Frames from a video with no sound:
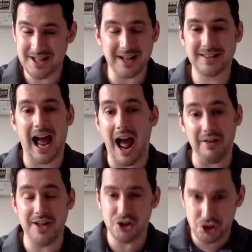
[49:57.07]
That I
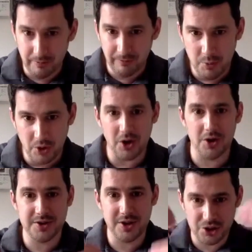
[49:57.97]
think something will
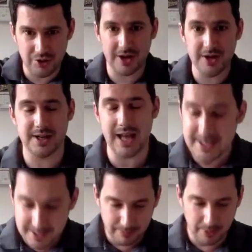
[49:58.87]
cause those triggers, and it
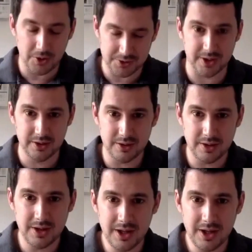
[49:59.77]
is important.